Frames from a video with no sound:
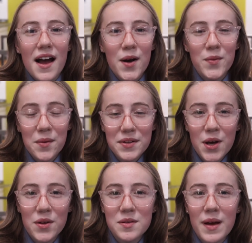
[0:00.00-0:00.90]
And we were
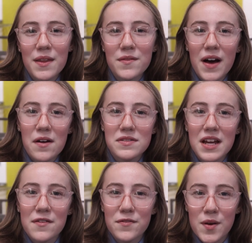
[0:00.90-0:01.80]
told about the five a
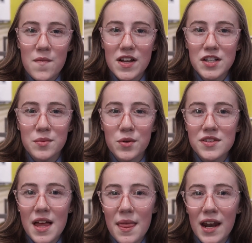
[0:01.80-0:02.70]
day fruit and
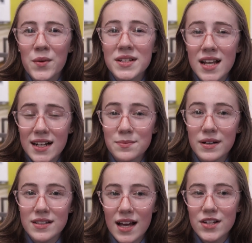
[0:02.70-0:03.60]
vegetables and that it was an
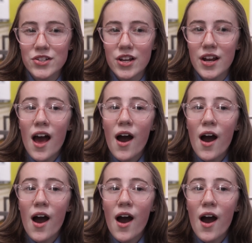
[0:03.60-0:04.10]
expectation.